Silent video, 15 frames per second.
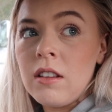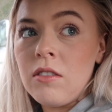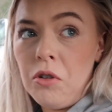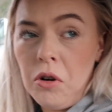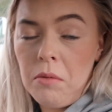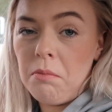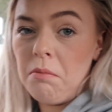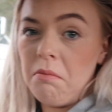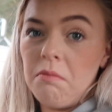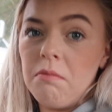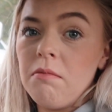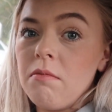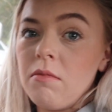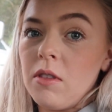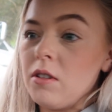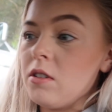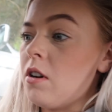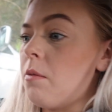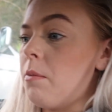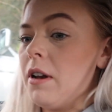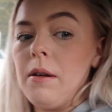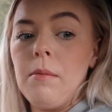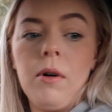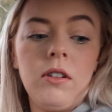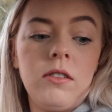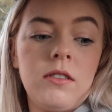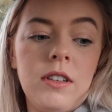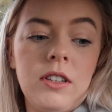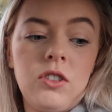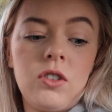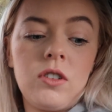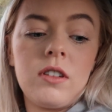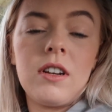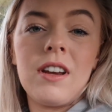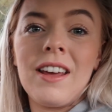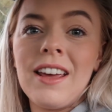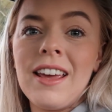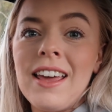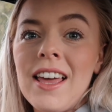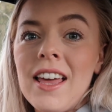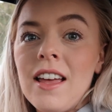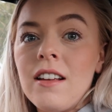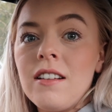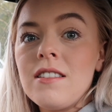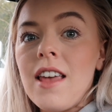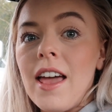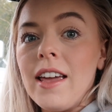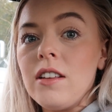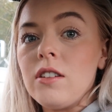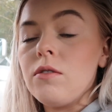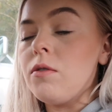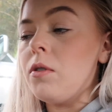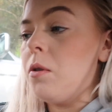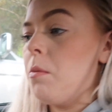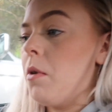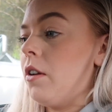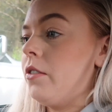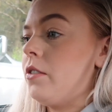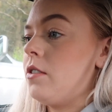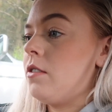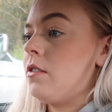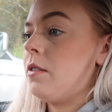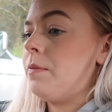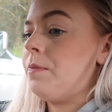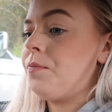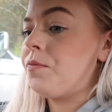There's not many mods, there's just tasteful mods.